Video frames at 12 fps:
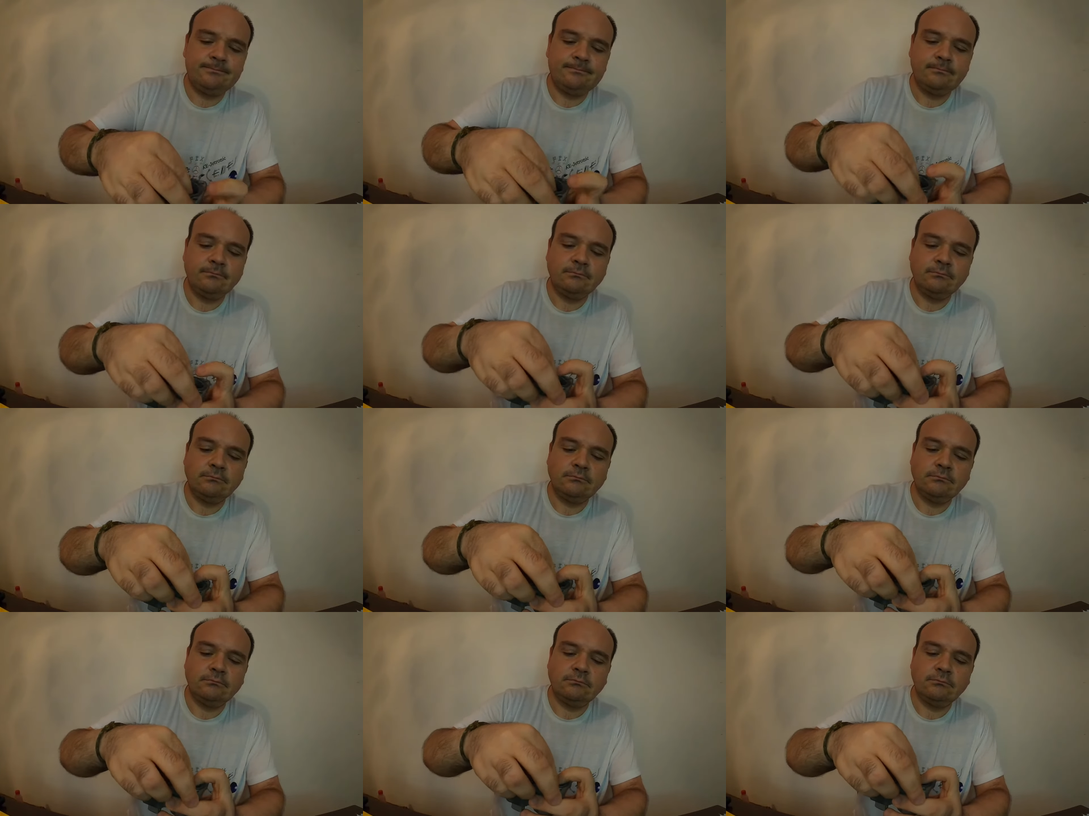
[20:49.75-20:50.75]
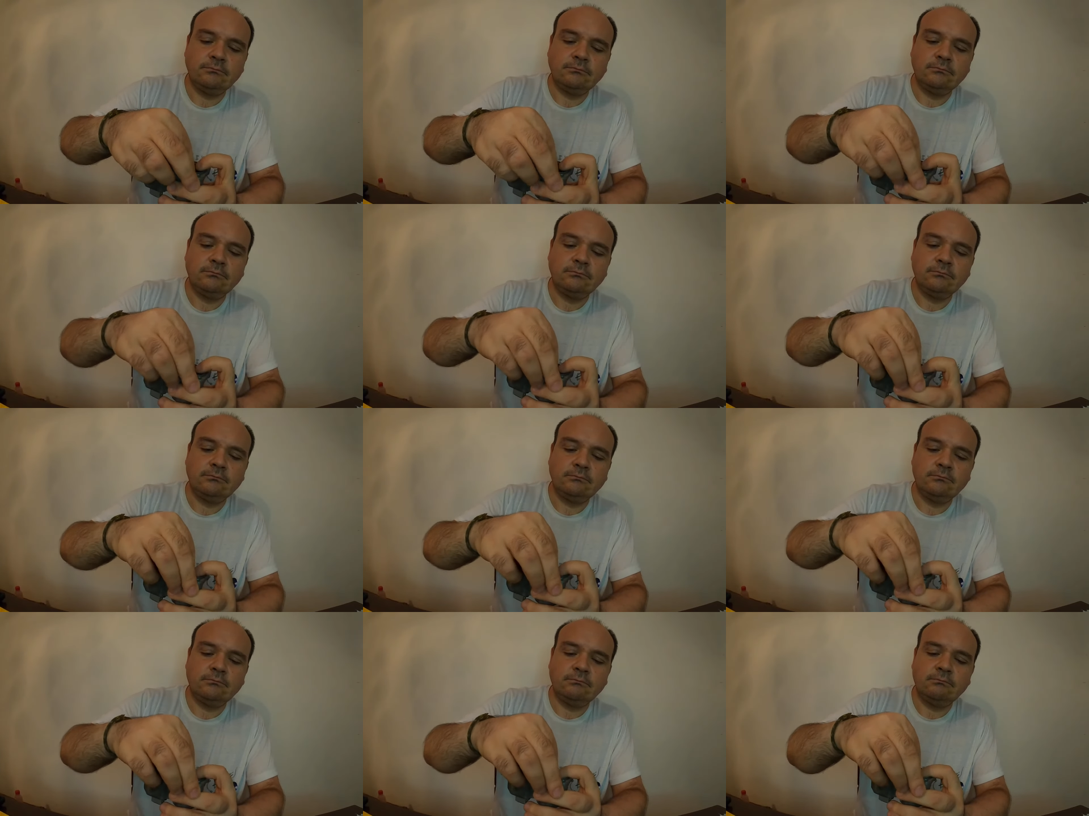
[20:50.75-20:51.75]

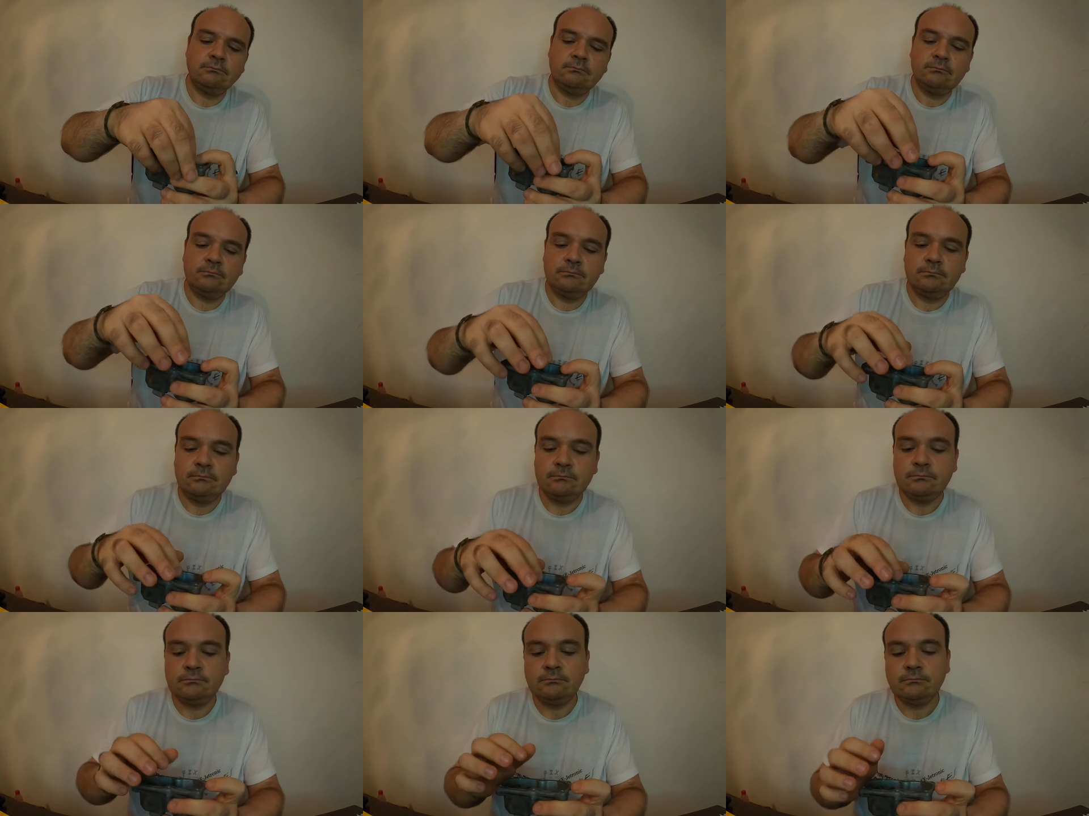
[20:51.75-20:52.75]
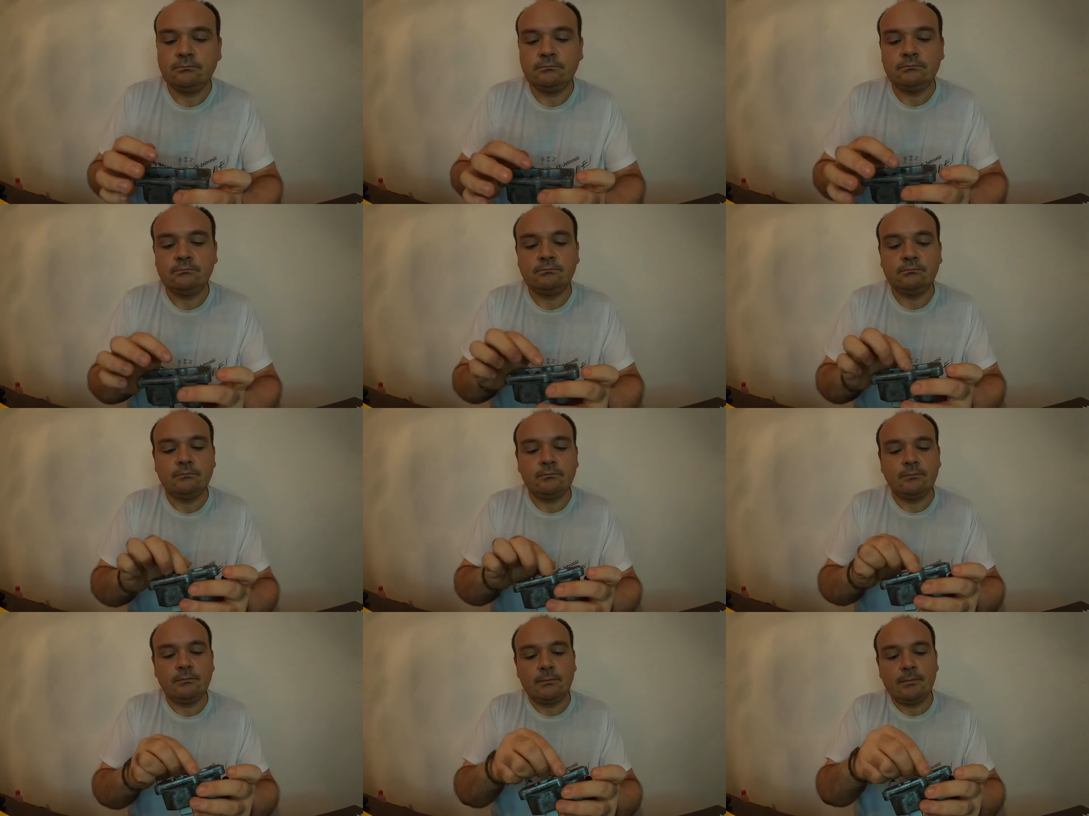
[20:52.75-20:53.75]

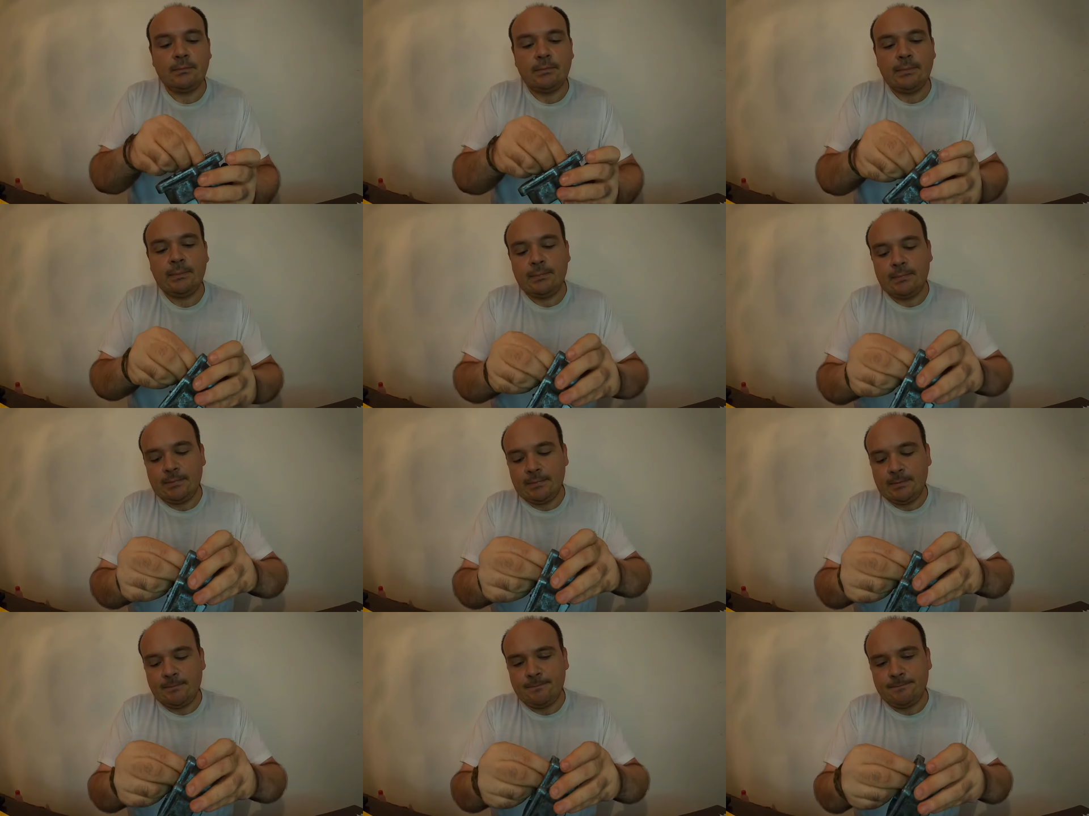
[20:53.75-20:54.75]
Nothing is said.